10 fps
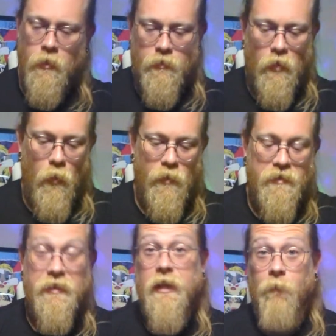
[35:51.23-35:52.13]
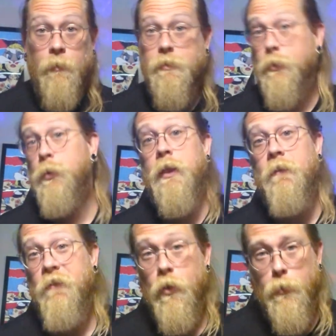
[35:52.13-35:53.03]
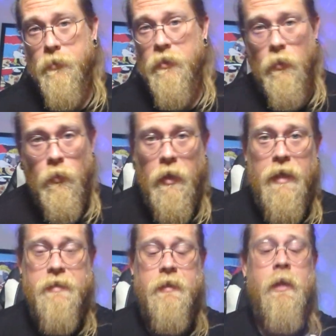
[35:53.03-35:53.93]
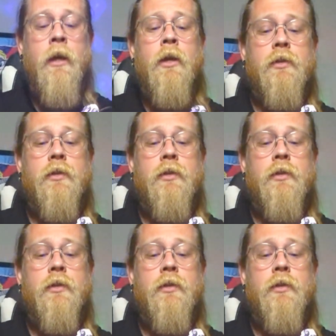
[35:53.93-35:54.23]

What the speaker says: So what's the difference between the Phobos and the Horizon?